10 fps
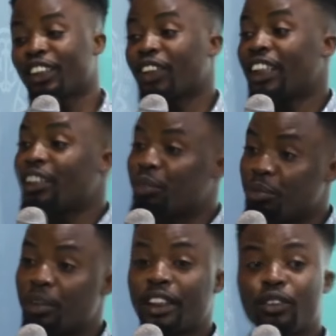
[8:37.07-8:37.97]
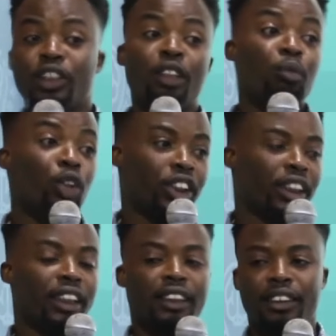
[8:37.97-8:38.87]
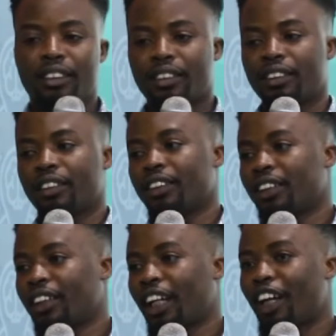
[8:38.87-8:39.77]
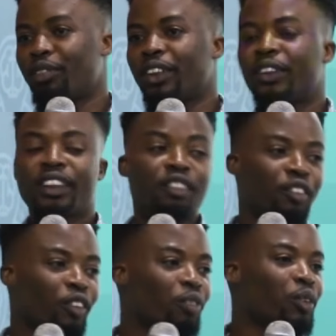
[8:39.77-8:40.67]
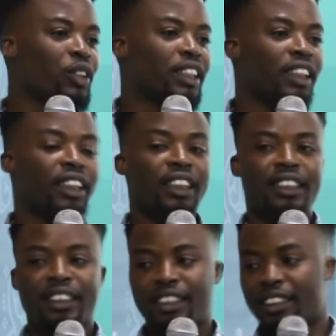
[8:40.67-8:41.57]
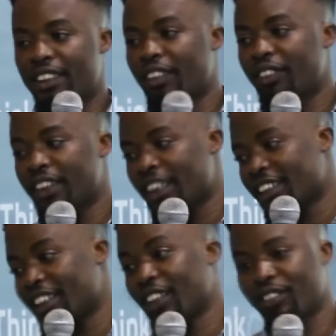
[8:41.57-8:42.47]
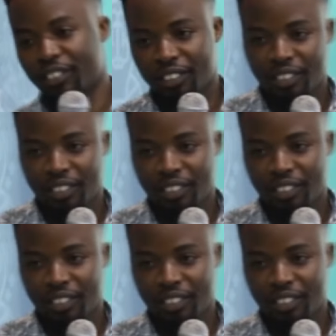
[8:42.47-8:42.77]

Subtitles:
actually make you emotionless? I've been trading for almost 6-7 years now.